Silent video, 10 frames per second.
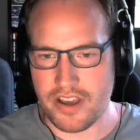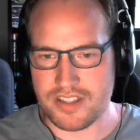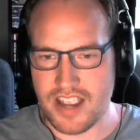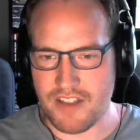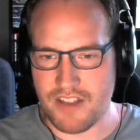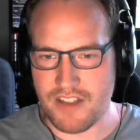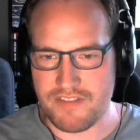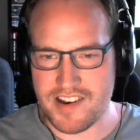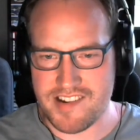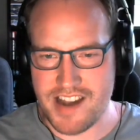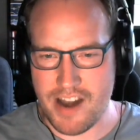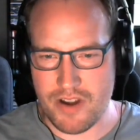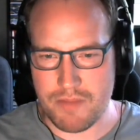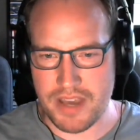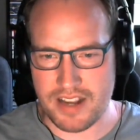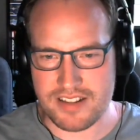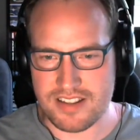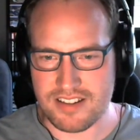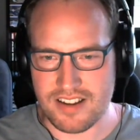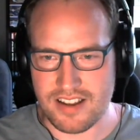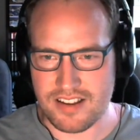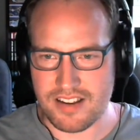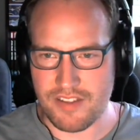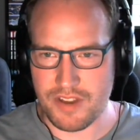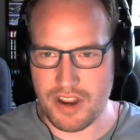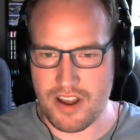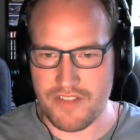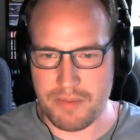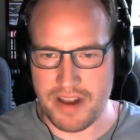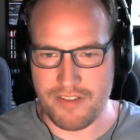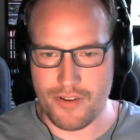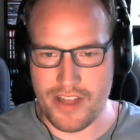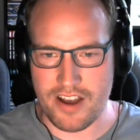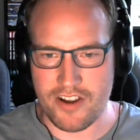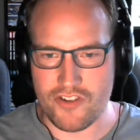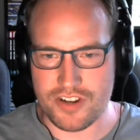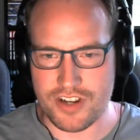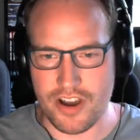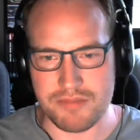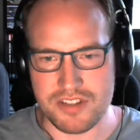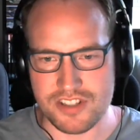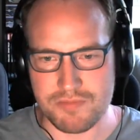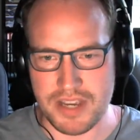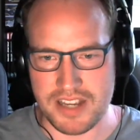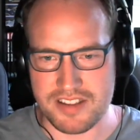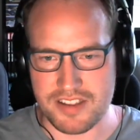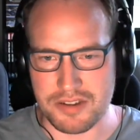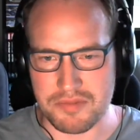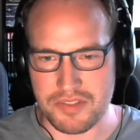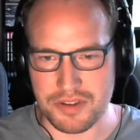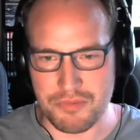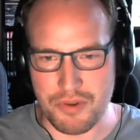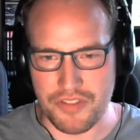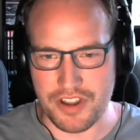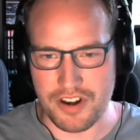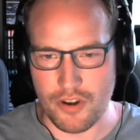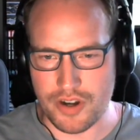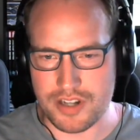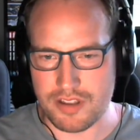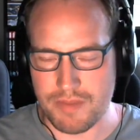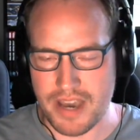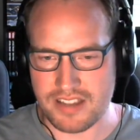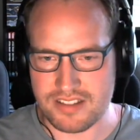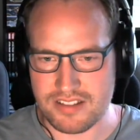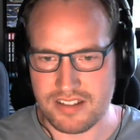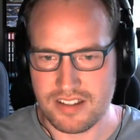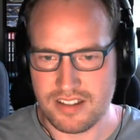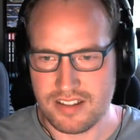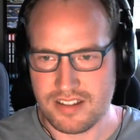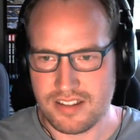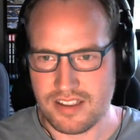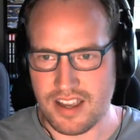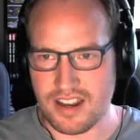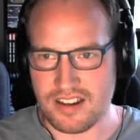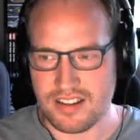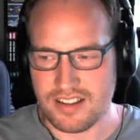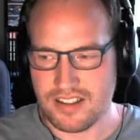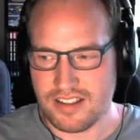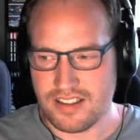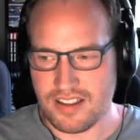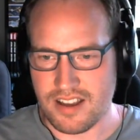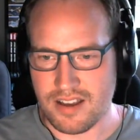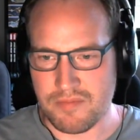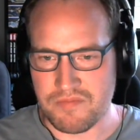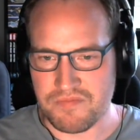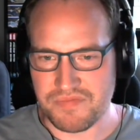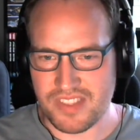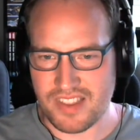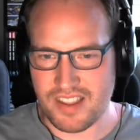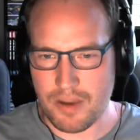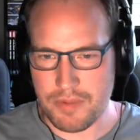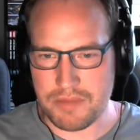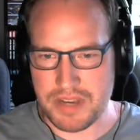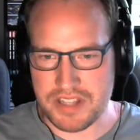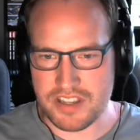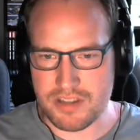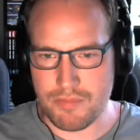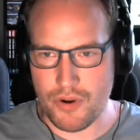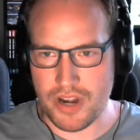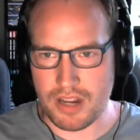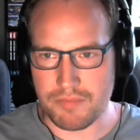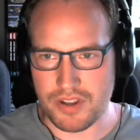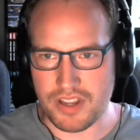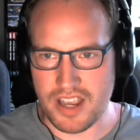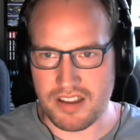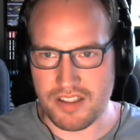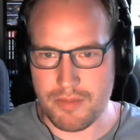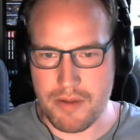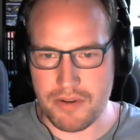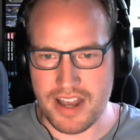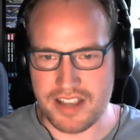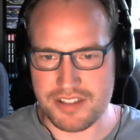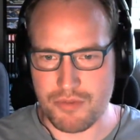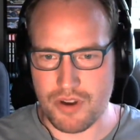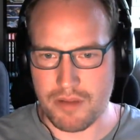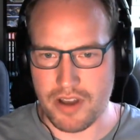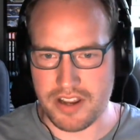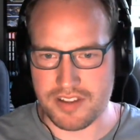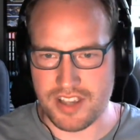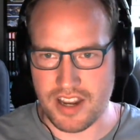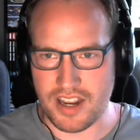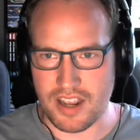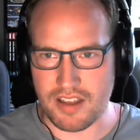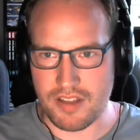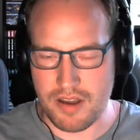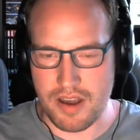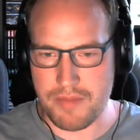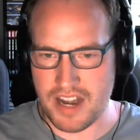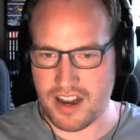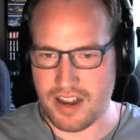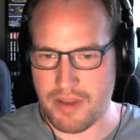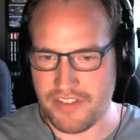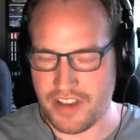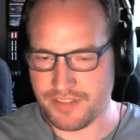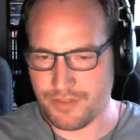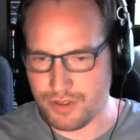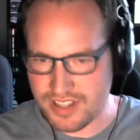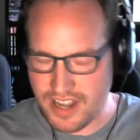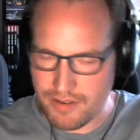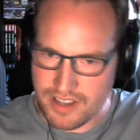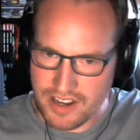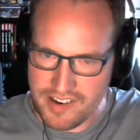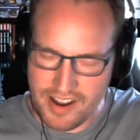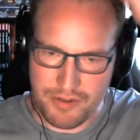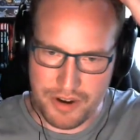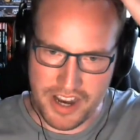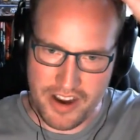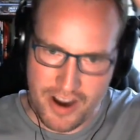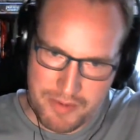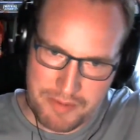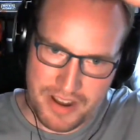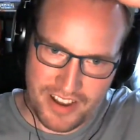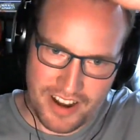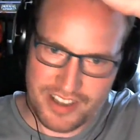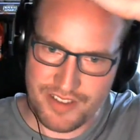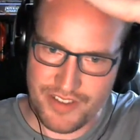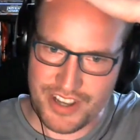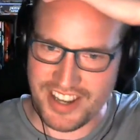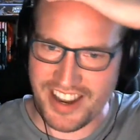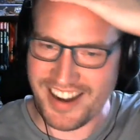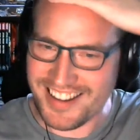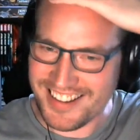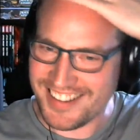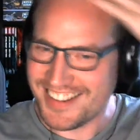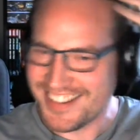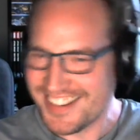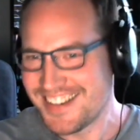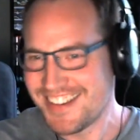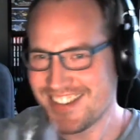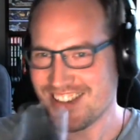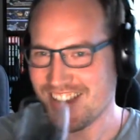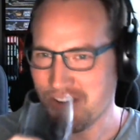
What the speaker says: say, if they've just cherry picked and if they played through that 100 times and just picked the one that looked the best, then that'll be a bit disappointing. But yeah, at the moment, that's the one I'm like sitting here. Immediately, my first thought today was like, shit, I want to go home and play The Last of Us again. So